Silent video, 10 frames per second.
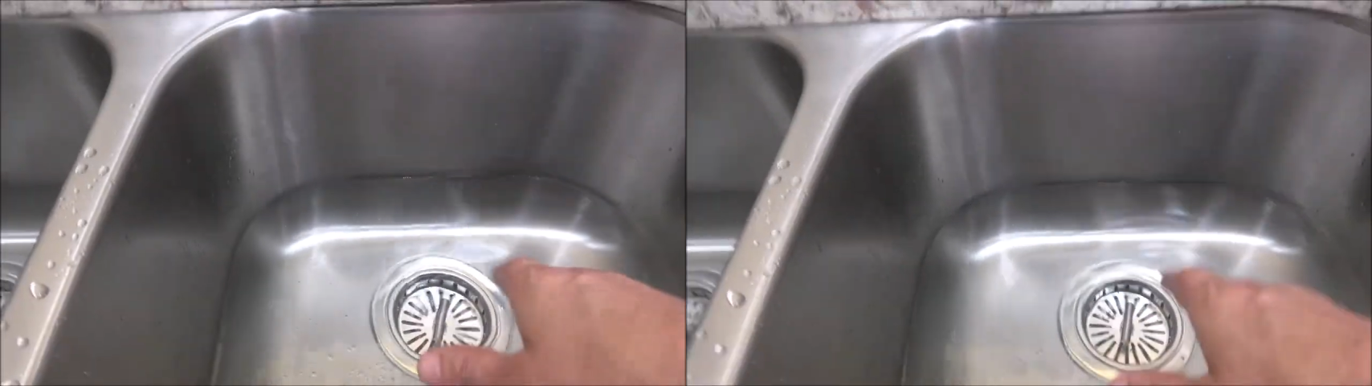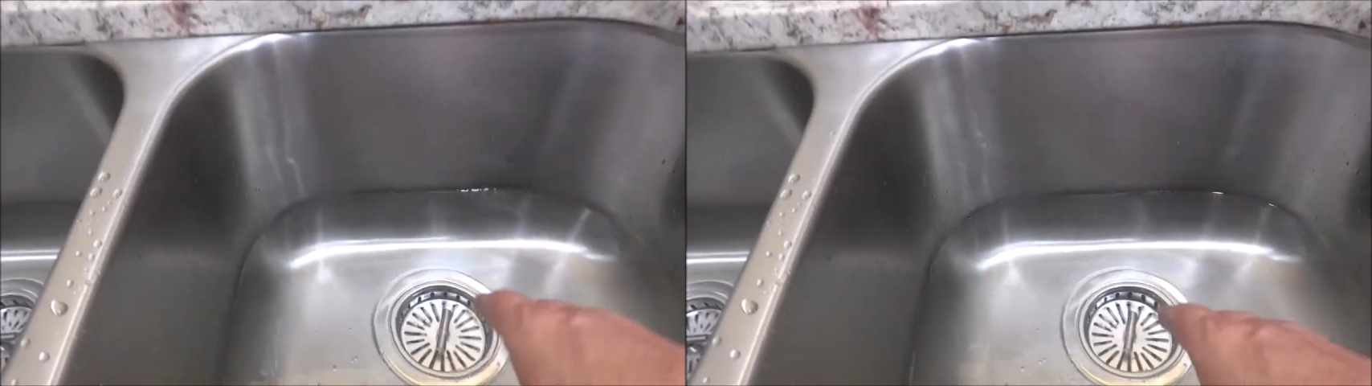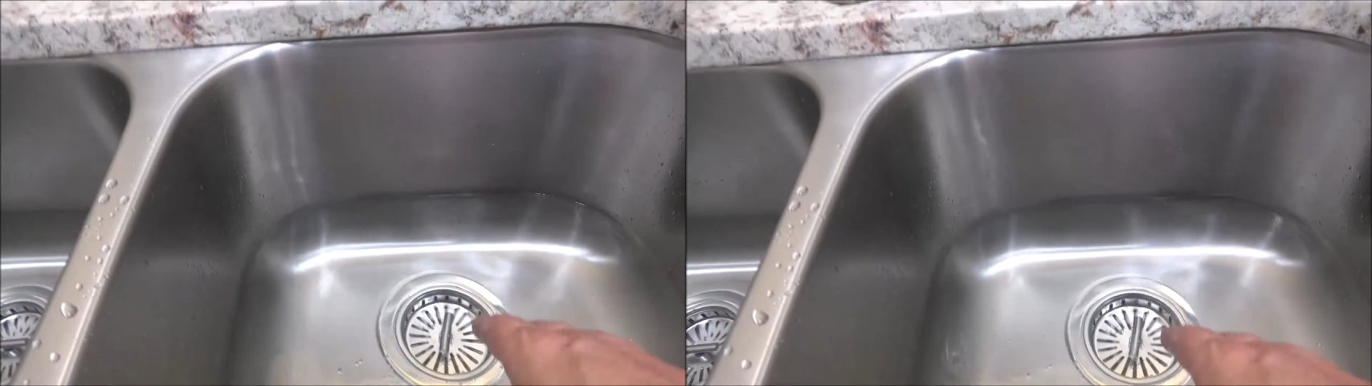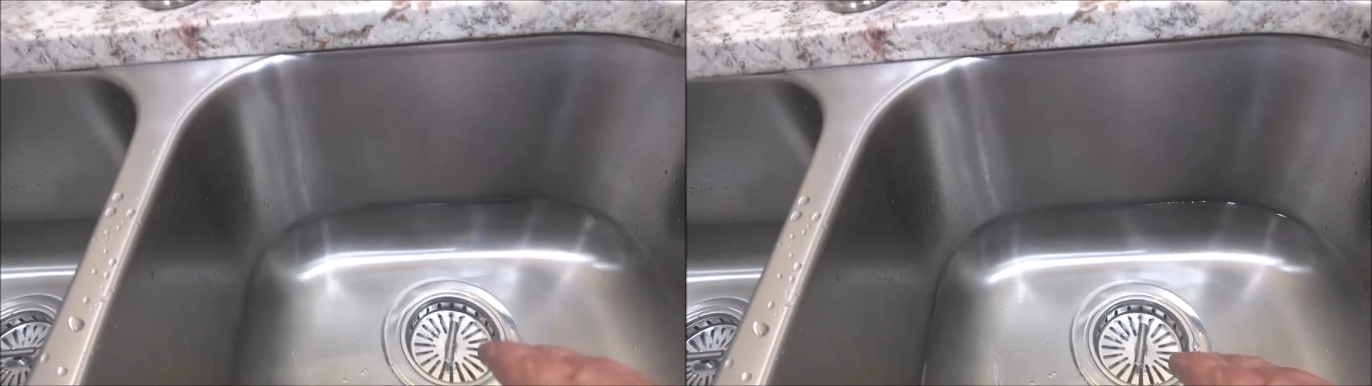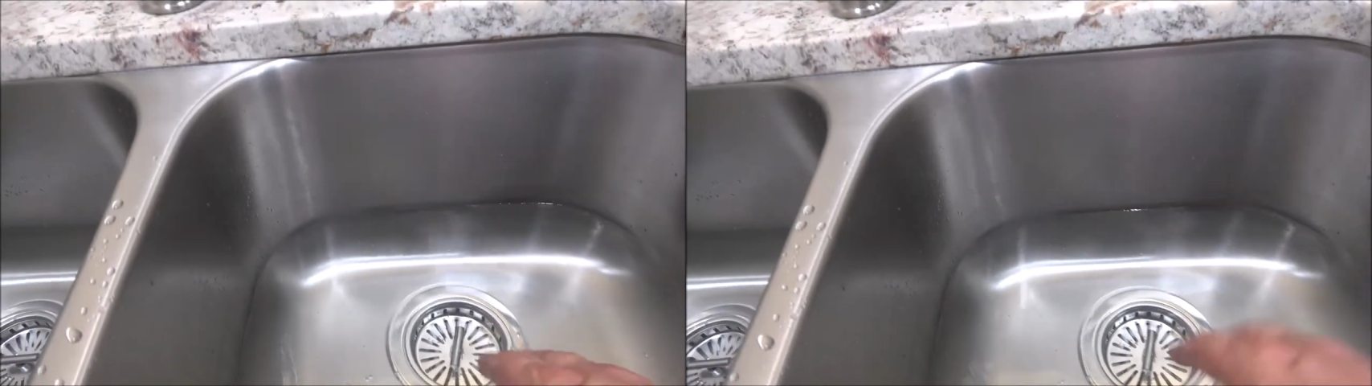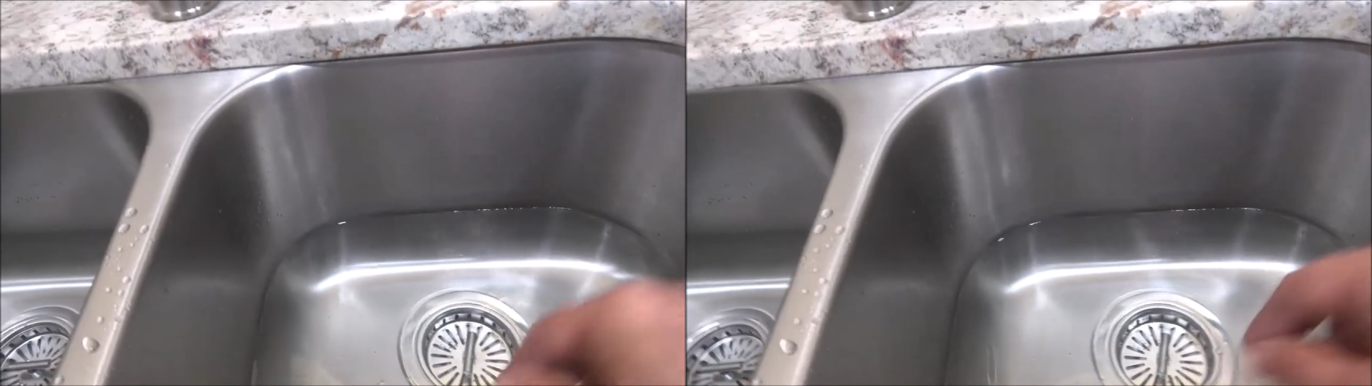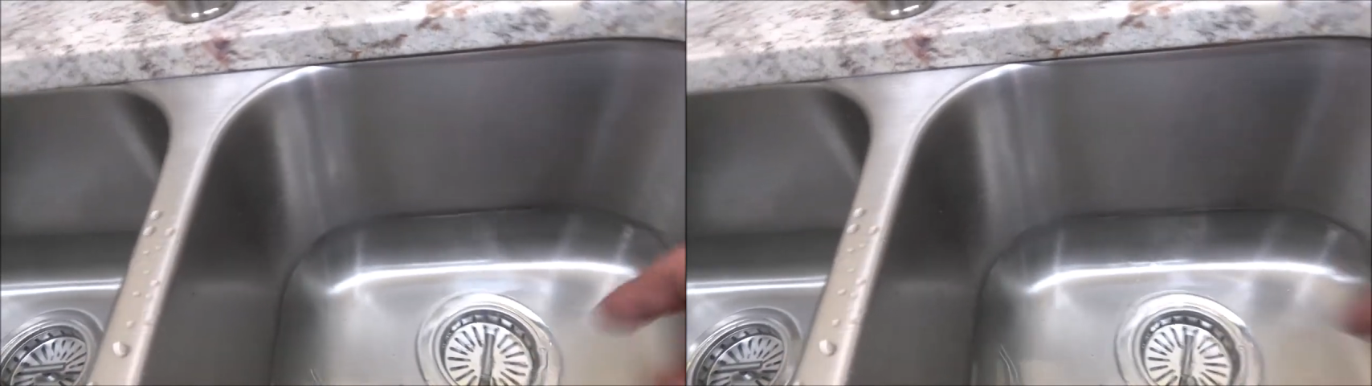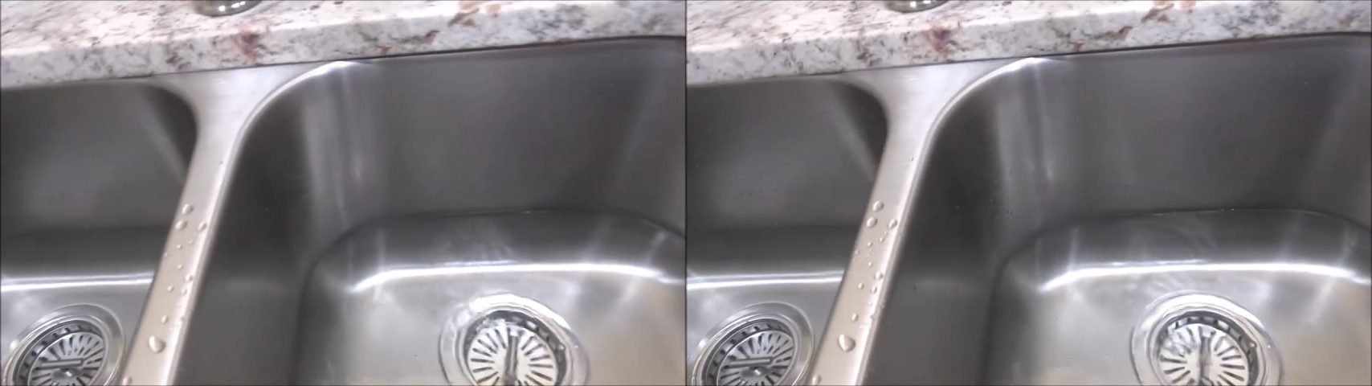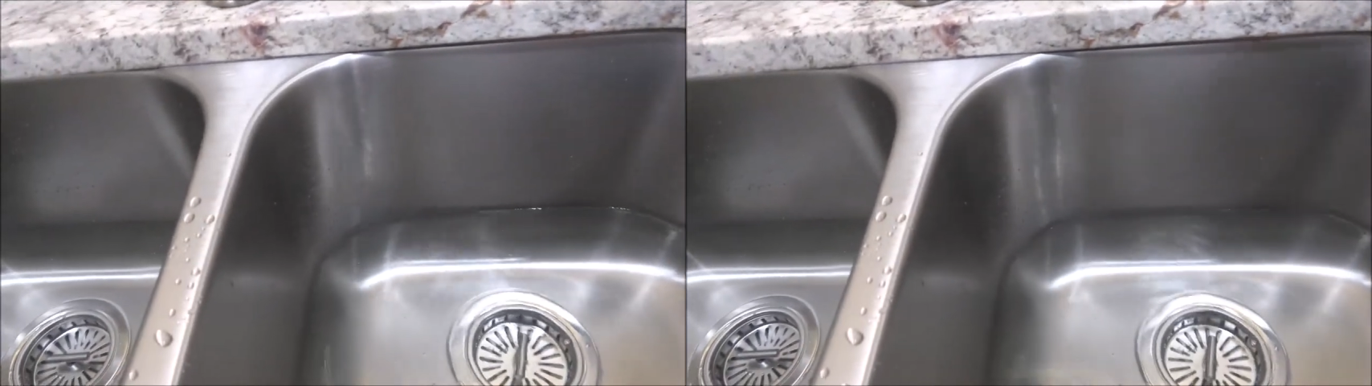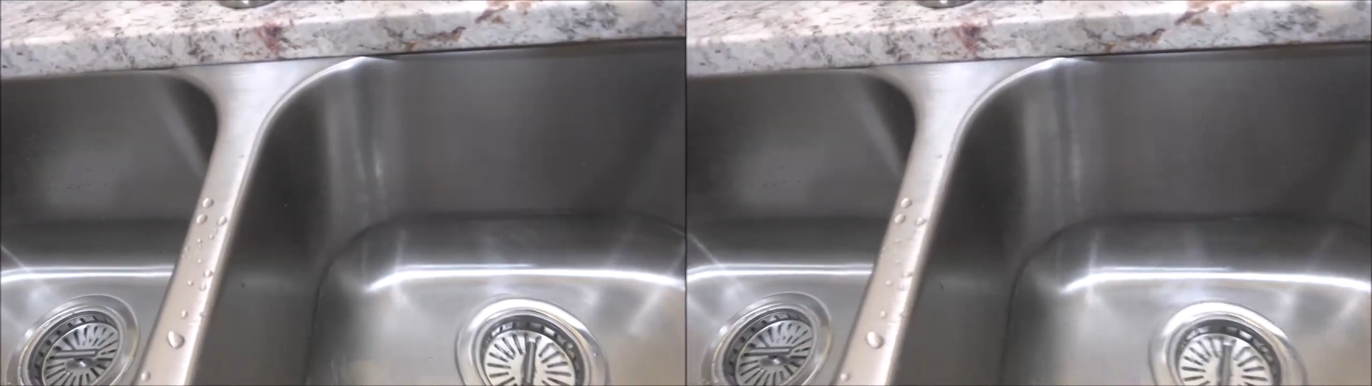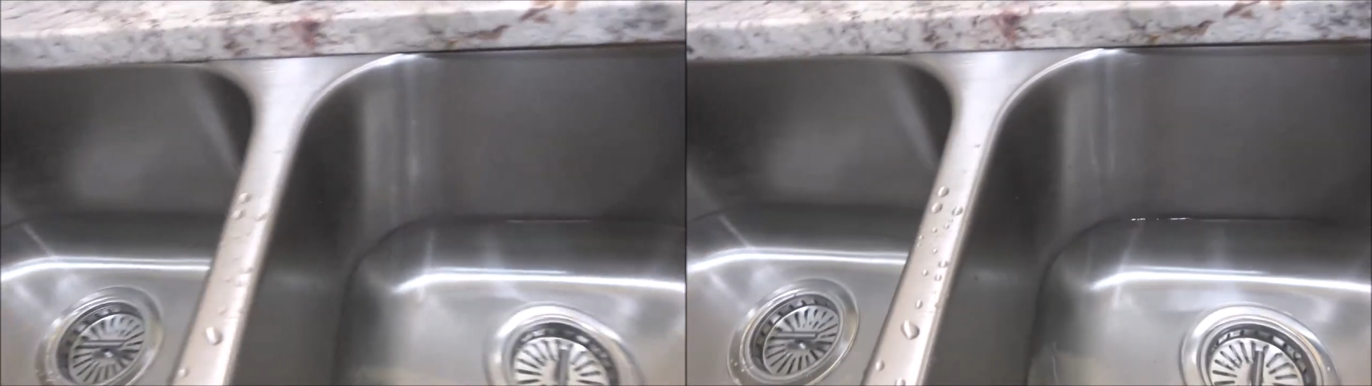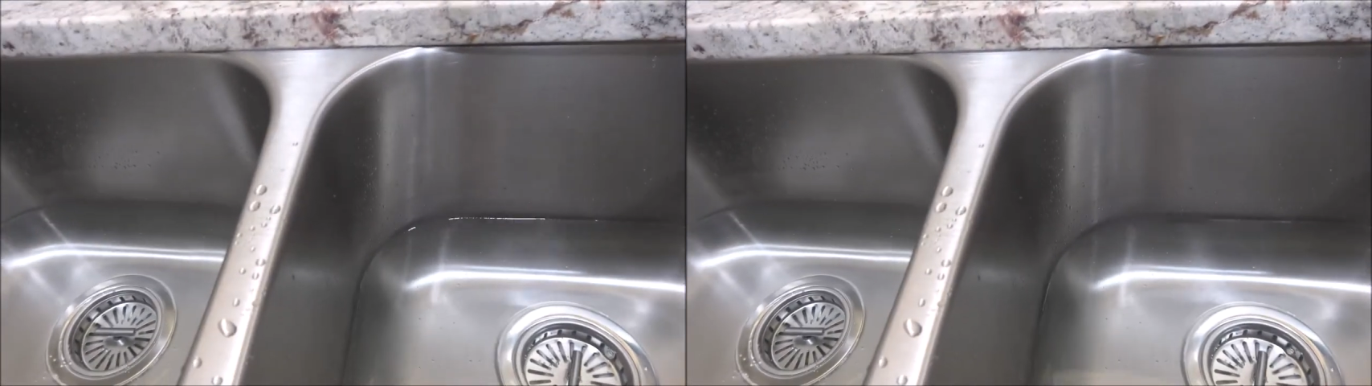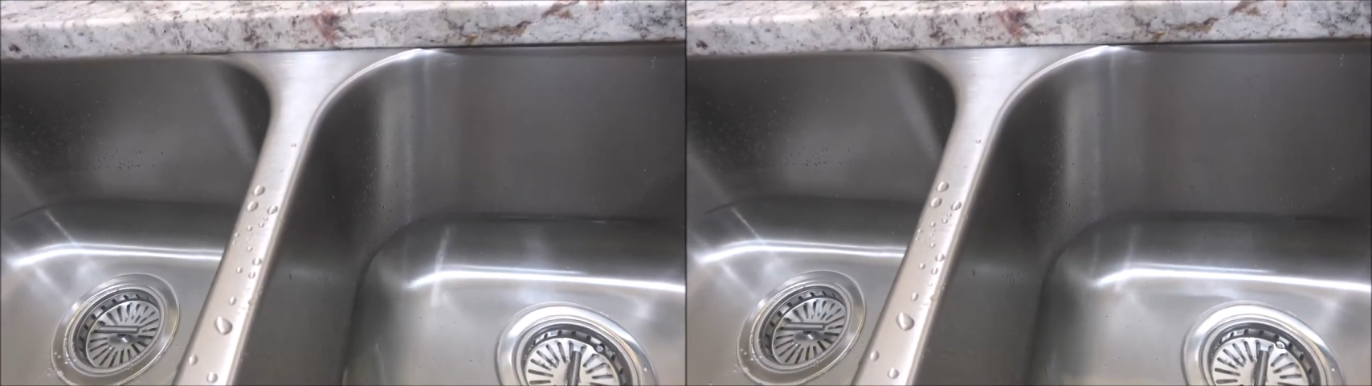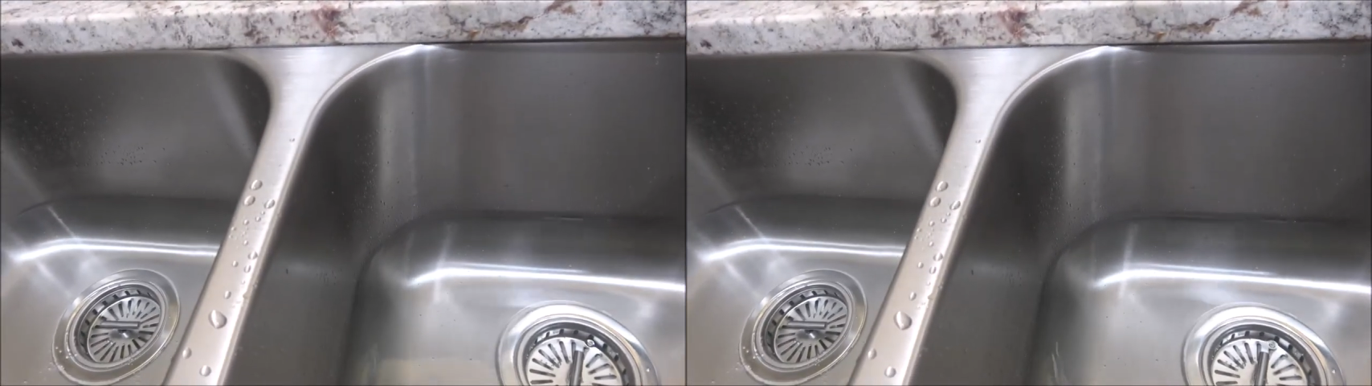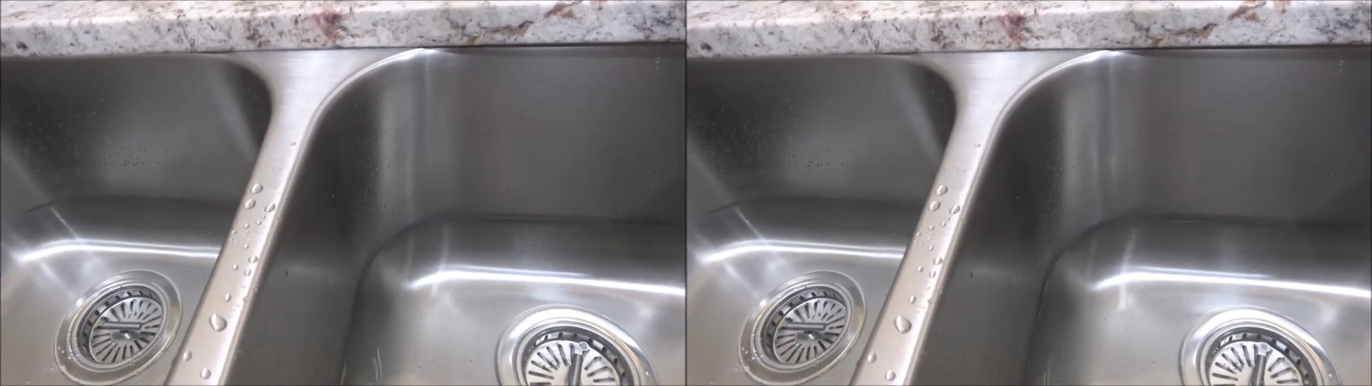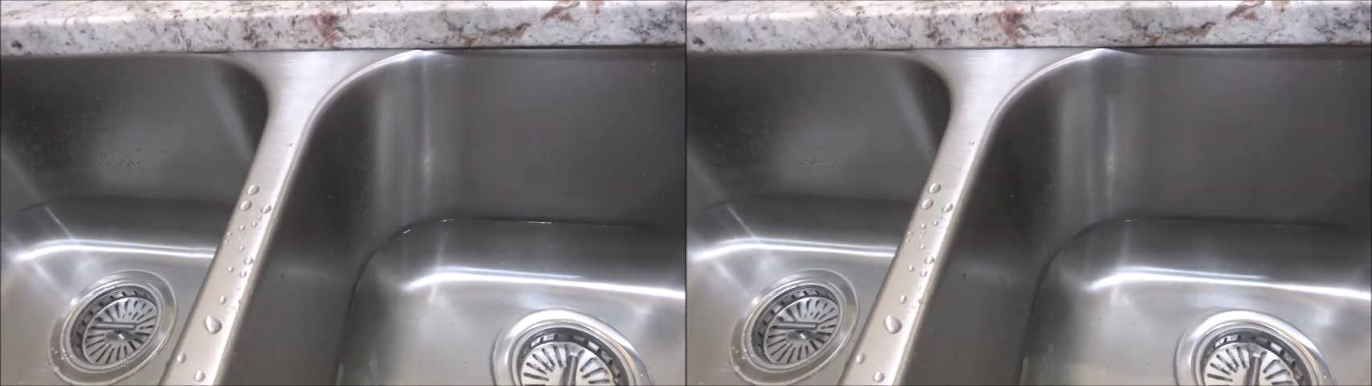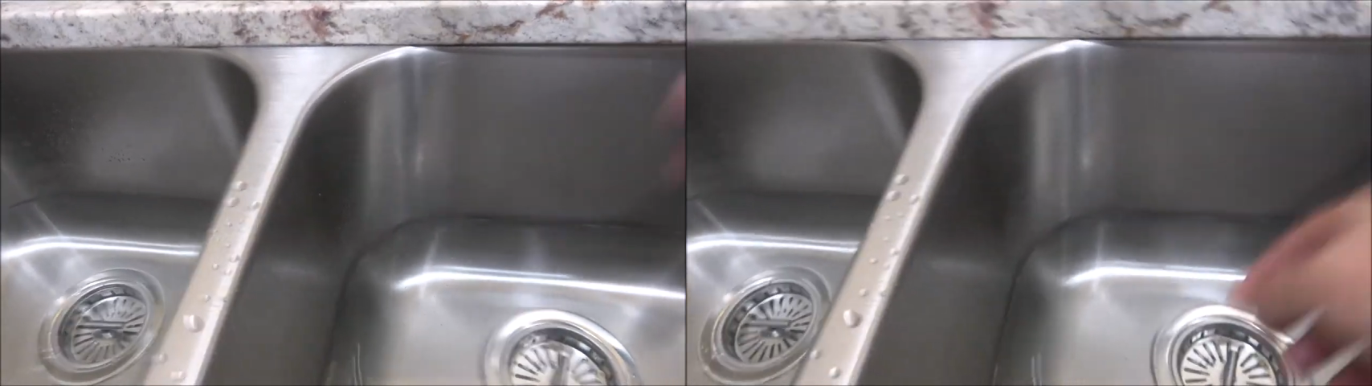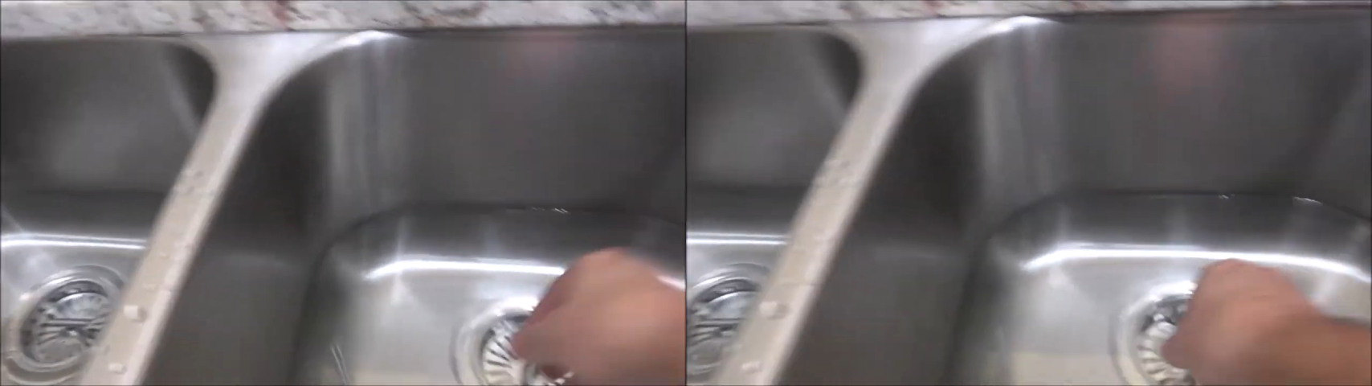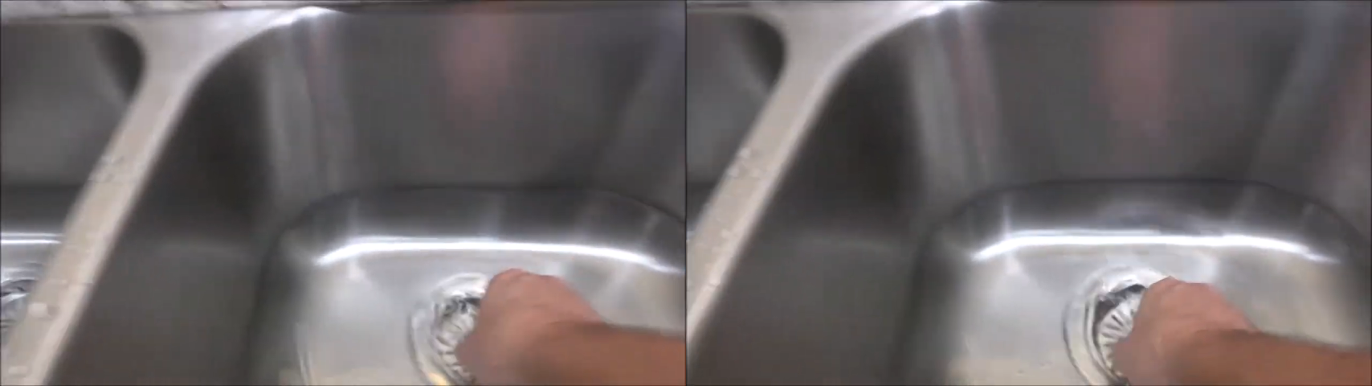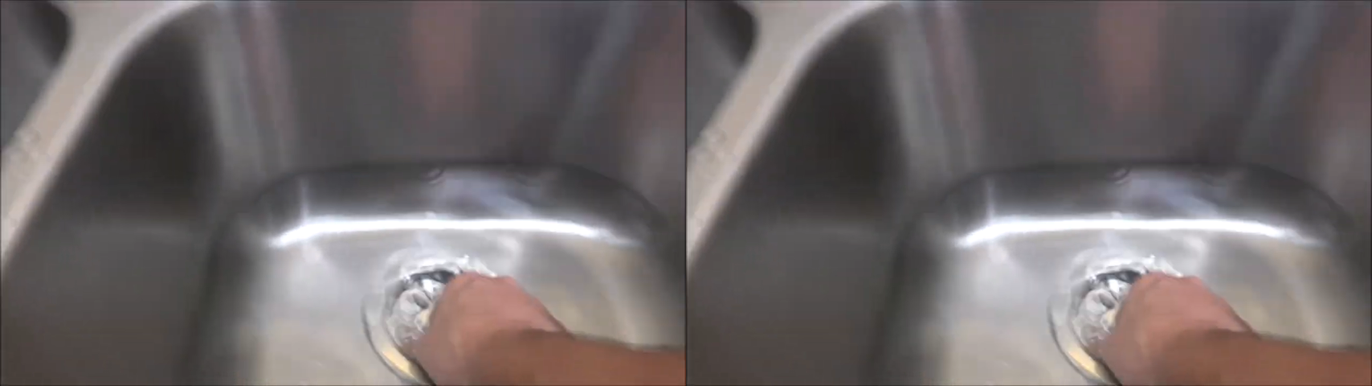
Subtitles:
[unreadable: no face in view]